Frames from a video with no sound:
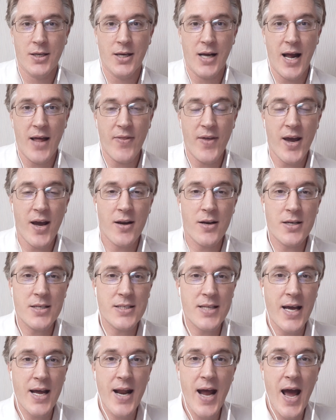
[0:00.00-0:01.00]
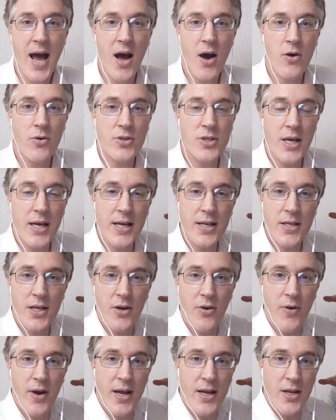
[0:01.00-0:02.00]
and they understand how to
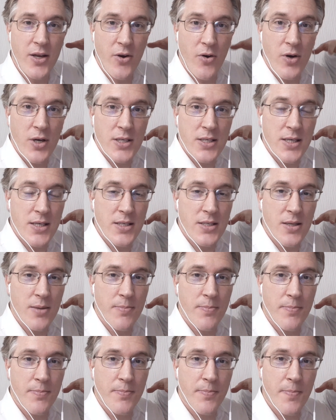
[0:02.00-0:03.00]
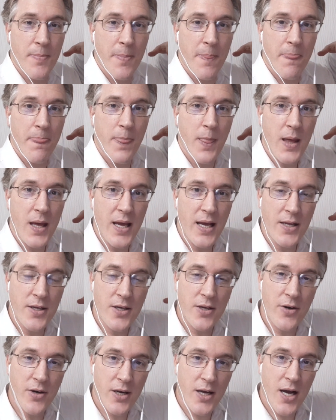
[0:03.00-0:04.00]
integrate your system
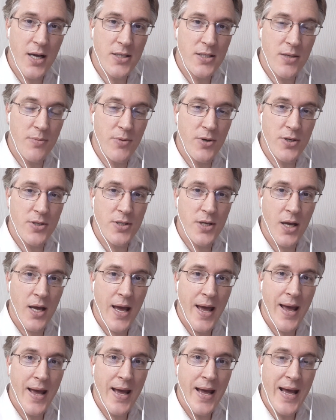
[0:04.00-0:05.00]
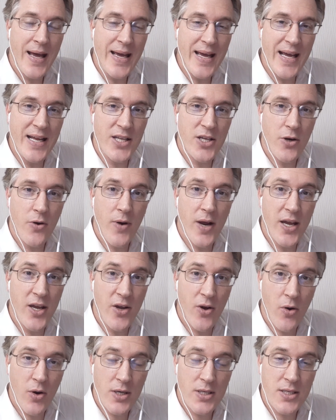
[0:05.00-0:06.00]
into your customers, integrate
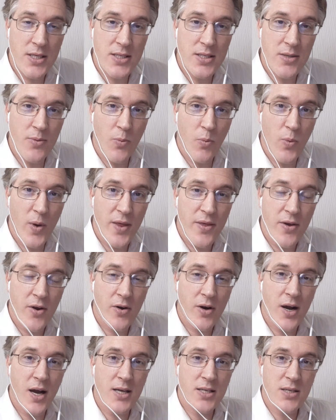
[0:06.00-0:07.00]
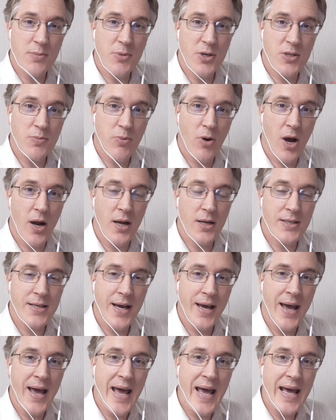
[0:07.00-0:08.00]
your system with your customer's product,
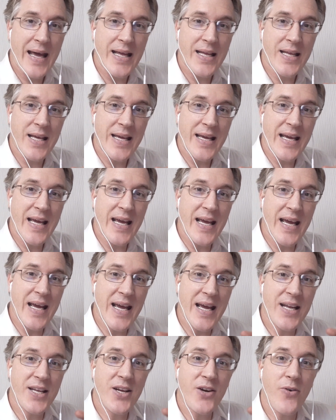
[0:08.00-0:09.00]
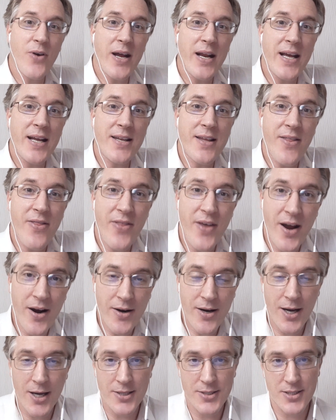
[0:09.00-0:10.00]
integrate into their
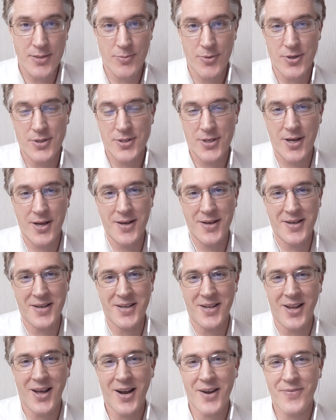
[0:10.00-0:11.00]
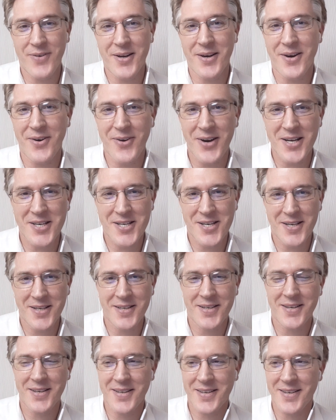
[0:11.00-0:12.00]
customers. A lot of integration,
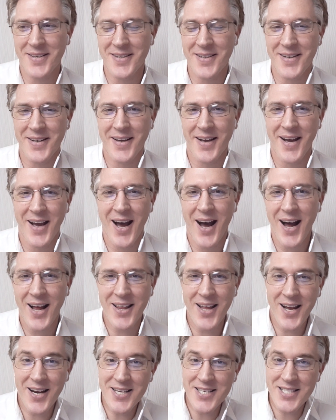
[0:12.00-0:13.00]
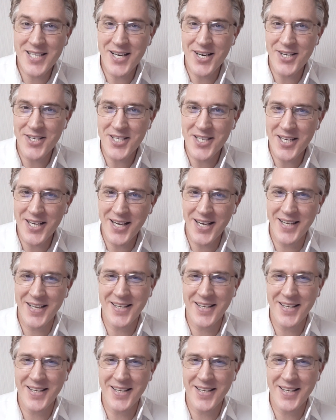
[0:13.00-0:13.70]
a lot of synergy.